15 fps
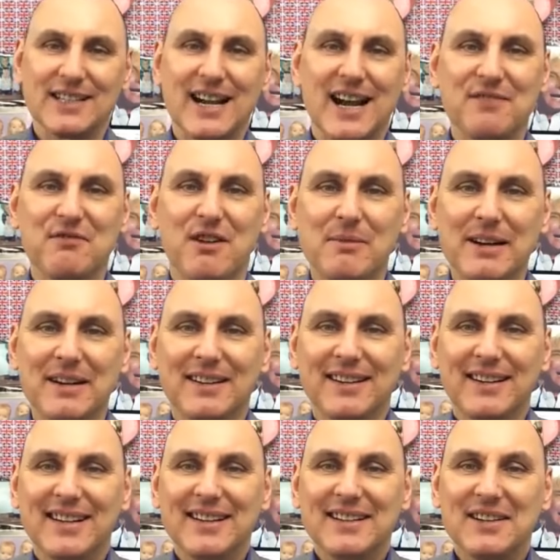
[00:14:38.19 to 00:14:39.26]
Hello, Robert.
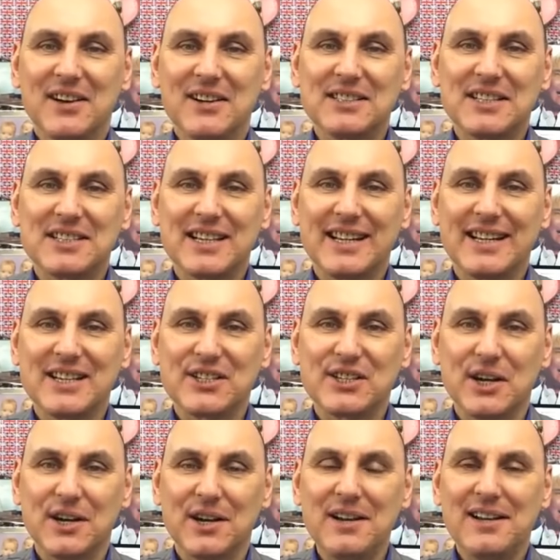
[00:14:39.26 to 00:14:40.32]
Nice to see you,
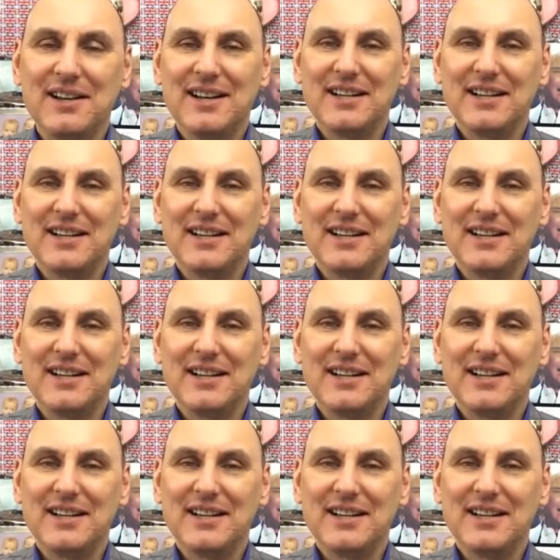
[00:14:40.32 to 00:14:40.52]
sir.